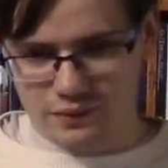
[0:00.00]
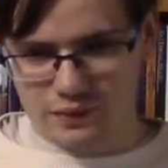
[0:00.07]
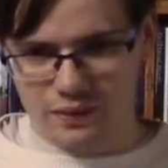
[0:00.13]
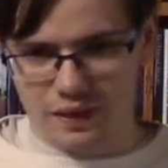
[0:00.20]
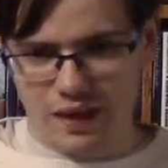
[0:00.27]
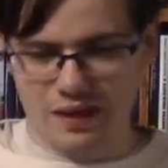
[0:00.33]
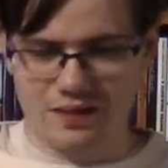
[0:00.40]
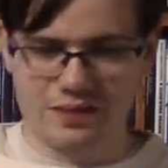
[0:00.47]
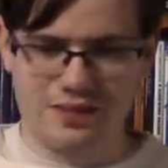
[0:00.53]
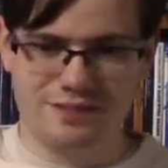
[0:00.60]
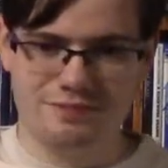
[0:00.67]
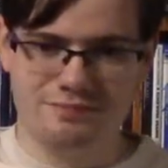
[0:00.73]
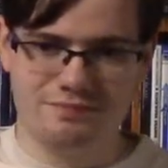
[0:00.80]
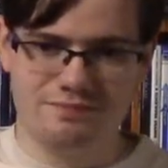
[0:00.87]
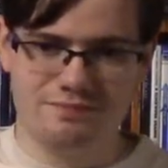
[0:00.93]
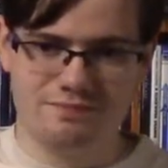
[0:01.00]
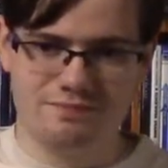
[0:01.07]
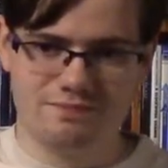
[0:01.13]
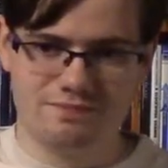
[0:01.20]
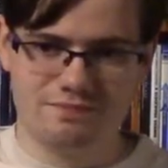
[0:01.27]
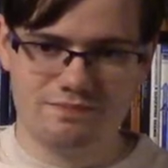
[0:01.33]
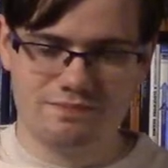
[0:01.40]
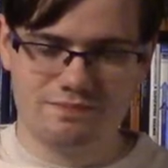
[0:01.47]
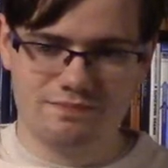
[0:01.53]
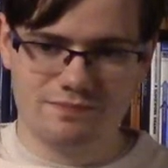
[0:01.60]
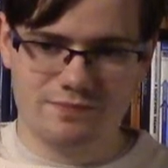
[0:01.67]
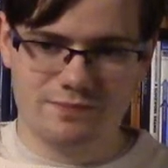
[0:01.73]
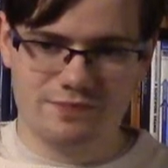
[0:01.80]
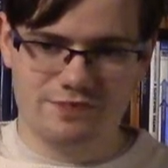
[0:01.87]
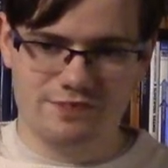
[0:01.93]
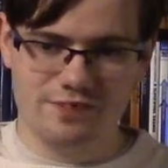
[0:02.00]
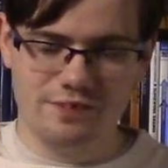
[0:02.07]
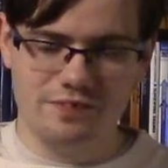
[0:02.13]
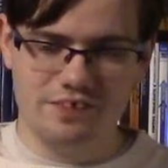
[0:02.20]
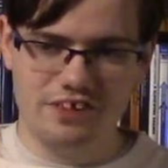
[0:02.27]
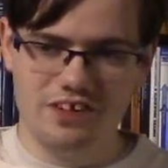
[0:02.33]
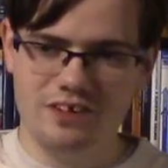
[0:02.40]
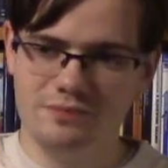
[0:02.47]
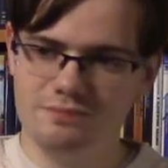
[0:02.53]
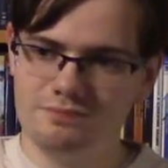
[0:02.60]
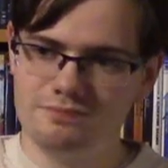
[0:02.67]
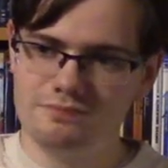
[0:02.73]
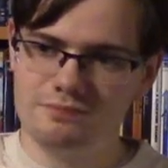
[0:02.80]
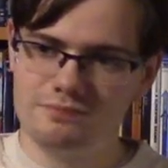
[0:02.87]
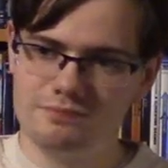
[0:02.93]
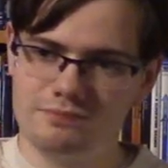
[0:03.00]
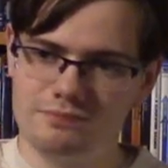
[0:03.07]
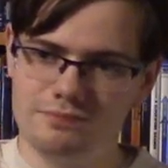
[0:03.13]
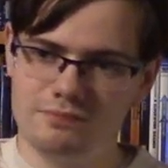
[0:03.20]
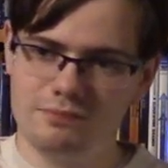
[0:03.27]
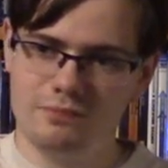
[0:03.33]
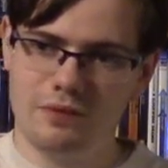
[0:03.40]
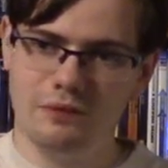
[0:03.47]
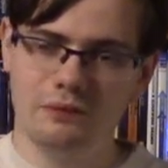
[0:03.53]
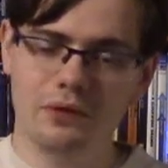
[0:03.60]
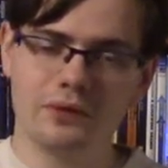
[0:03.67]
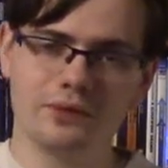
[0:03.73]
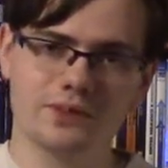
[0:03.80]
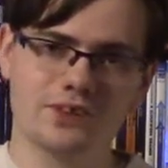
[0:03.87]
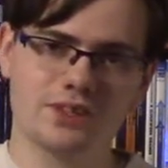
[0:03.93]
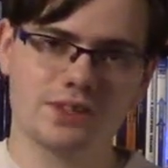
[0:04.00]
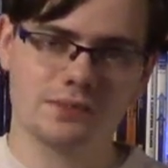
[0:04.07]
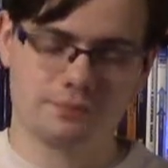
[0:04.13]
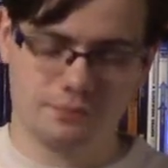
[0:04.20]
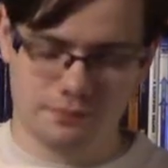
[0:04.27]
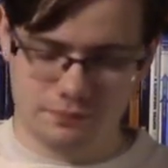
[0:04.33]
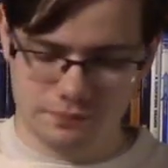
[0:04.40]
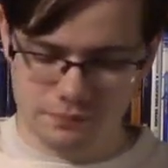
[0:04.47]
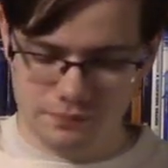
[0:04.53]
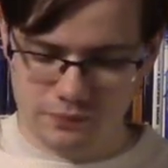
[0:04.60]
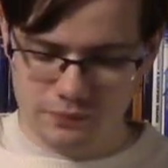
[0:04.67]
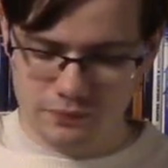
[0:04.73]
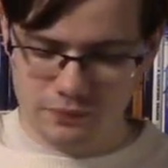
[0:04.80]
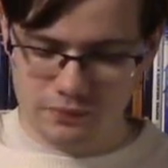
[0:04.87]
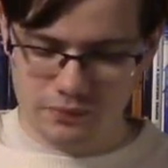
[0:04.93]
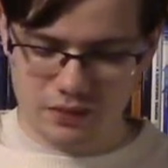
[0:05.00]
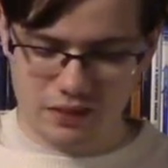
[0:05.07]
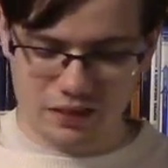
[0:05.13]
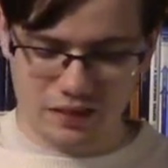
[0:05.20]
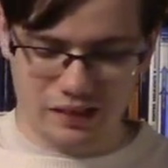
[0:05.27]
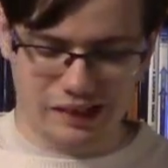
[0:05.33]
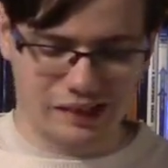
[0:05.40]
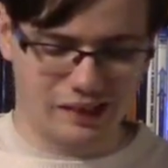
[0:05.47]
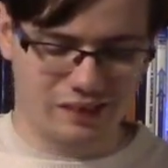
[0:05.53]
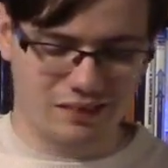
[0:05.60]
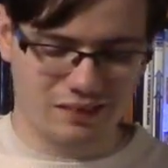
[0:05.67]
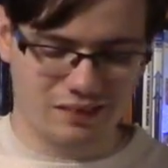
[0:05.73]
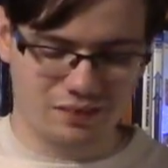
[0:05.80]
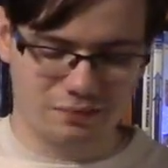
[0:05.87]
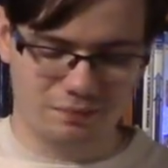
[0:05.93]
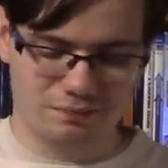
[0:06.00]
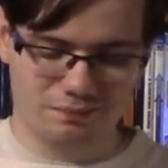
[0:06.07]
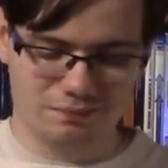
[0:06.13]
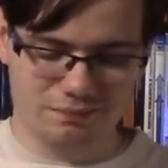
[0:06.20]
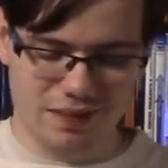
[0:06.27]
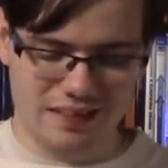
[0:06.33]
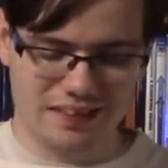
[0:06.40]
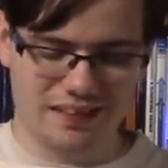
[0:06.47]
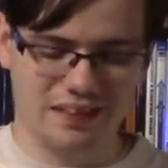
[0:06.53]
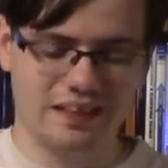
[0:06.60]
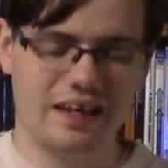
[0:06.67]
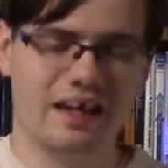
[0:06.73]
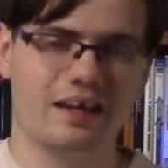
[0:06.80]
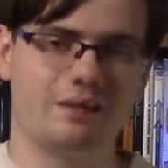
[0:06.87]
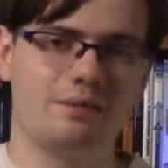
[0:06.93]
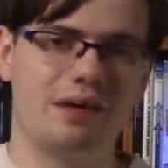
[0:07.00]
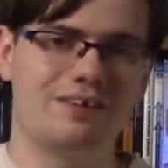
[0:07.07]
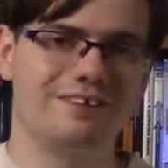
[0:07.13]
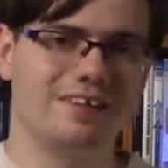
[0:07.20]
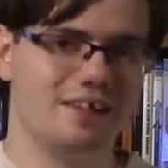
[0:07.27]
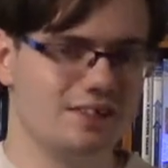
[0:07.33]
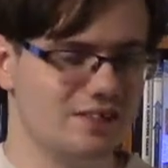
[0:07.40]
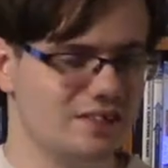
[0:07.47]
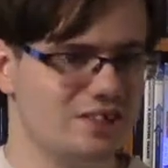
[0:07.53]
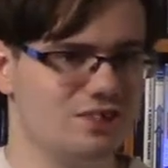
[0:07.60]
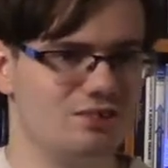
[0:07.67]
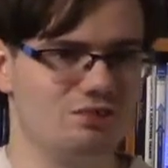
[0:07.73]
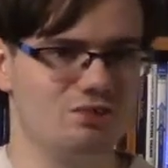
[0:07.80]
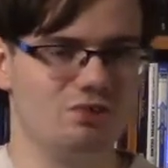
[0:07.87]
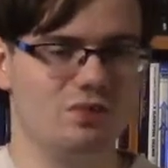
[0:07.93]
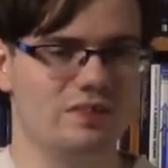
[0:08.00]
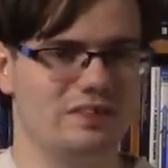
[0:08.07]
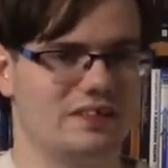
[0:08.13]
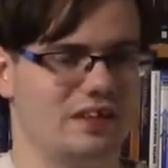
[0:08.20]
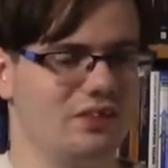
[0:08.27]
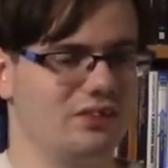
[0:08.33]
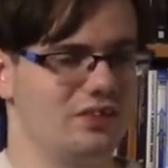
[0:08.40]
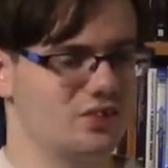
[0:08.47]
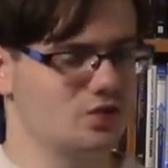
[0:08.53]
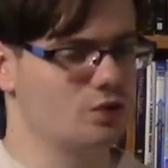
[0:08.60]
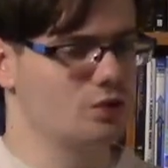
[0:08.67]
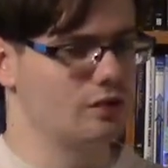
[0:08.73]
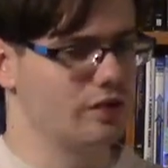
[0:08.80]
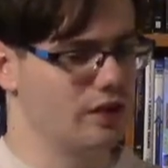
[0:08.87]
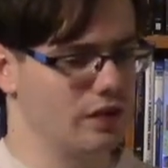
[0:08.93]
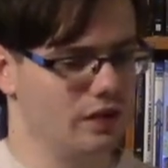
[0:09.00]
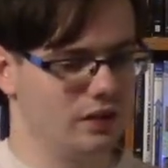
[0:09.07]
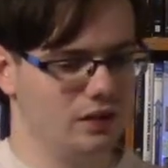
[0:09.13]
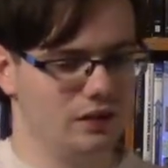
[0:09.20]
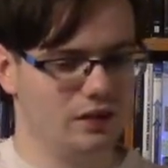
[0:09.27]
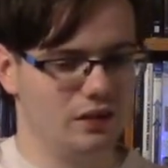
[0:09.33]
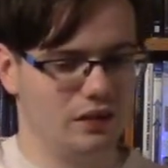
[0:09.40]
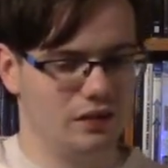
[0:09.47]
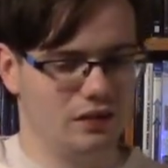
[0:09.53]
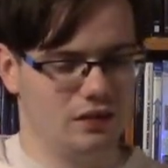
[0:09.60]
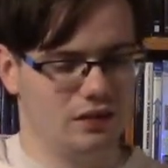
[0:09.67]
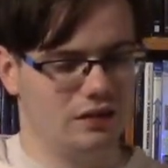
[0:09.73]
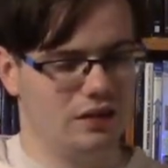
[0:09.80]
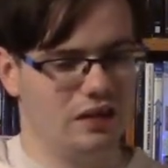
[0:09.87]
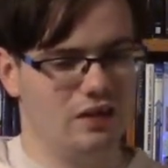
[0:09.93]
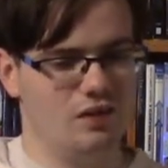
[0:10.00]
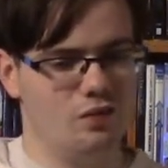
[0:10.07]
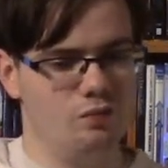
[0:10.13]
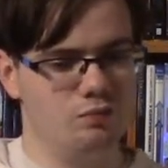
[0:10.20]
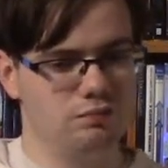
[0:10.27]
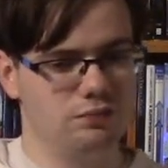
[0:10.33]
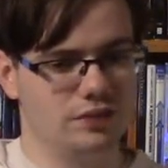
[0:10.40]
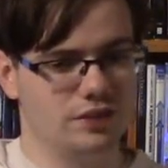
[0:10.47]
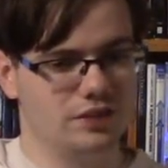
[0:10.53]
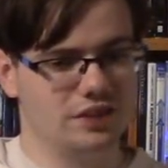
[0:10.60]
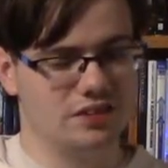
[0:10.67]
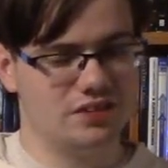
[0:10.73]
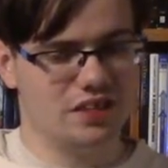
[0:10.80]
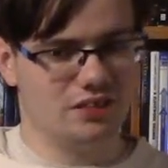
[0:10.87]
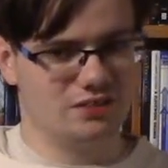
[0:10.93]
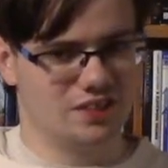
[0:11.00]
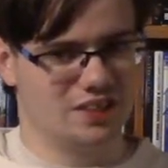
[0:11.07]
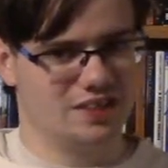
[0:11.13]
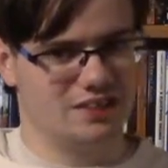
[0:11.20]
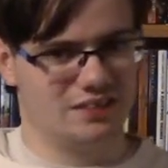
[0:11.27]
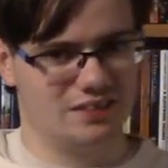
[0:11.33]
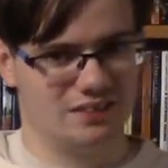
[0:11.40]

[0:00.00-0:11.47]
And truthfully, it works. And basically Adam agrees to tell the story on how Bridget tells it.